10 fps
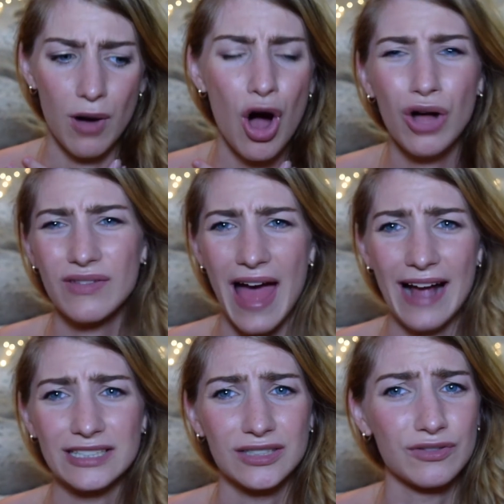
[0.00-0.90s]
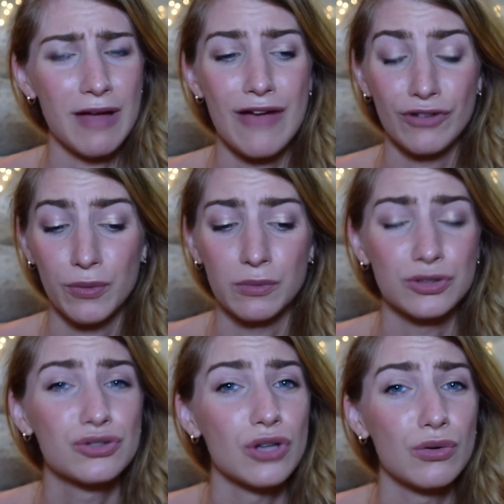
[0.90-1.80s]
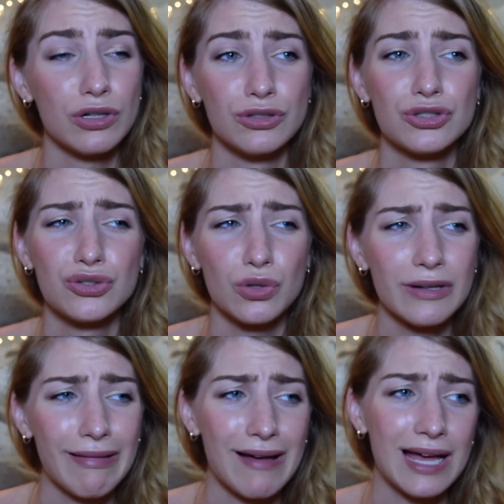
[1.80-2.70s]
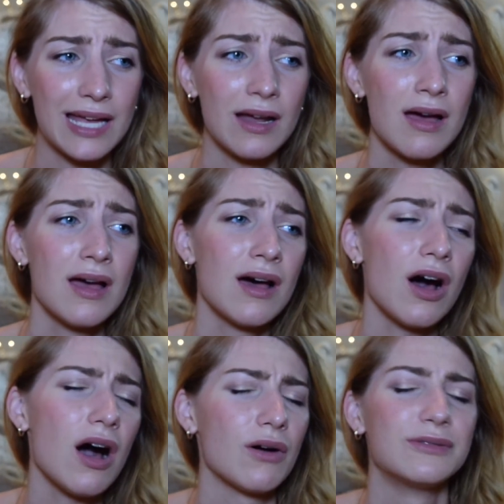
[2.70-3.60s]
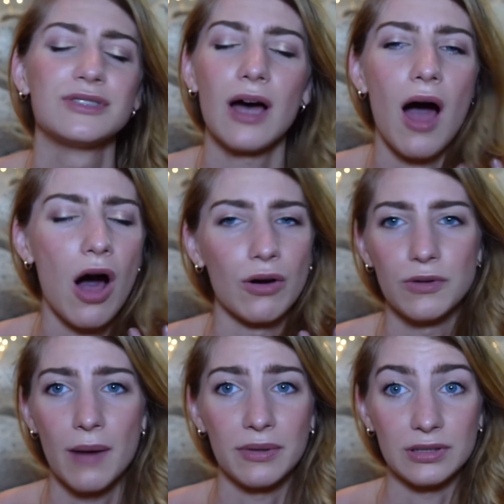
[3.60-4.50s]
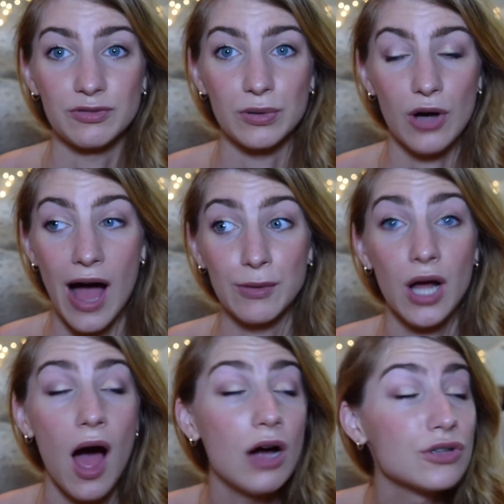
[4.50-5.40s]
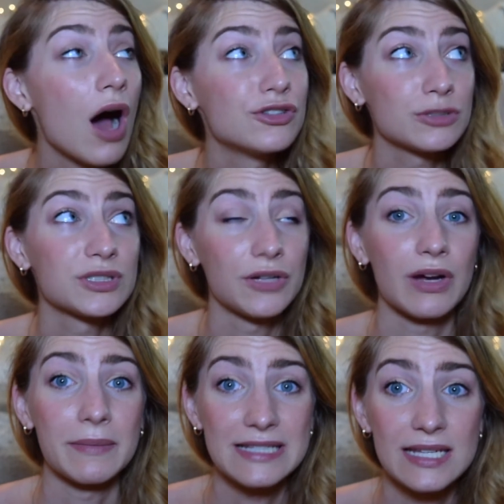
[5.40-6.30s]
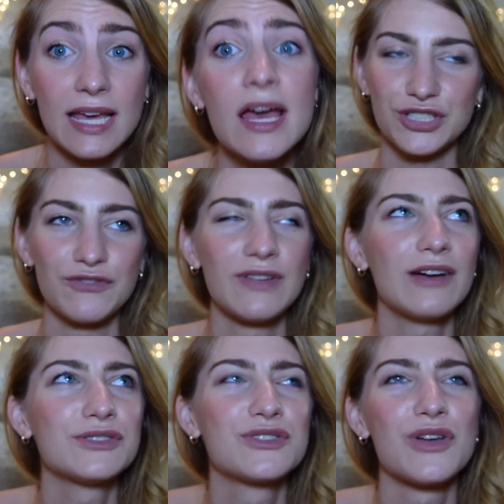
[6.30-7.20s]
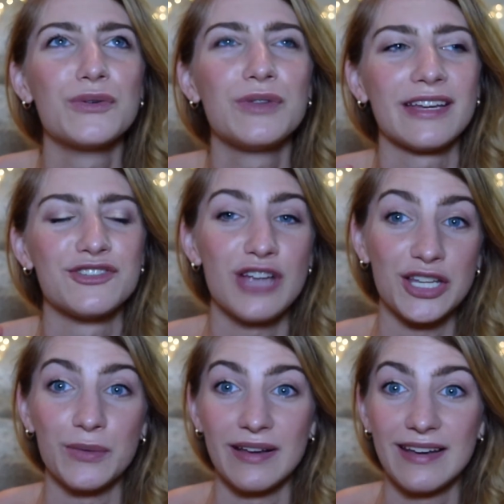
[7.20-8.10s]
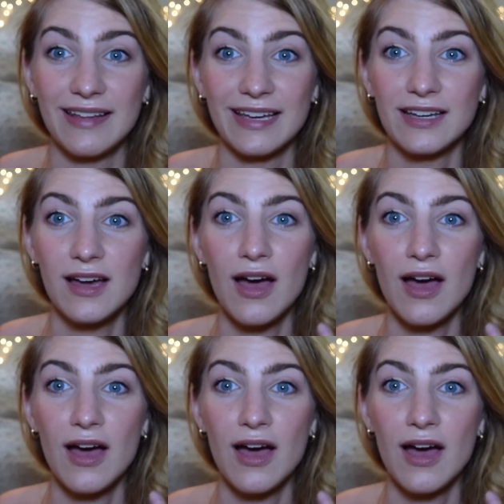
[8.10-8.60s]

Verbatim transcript: All of the acting from everyone was so good. The storyline, oh, it was, oh, unbelievable. I would 100% recommend seeing it. Just, it felt so like genuine and like,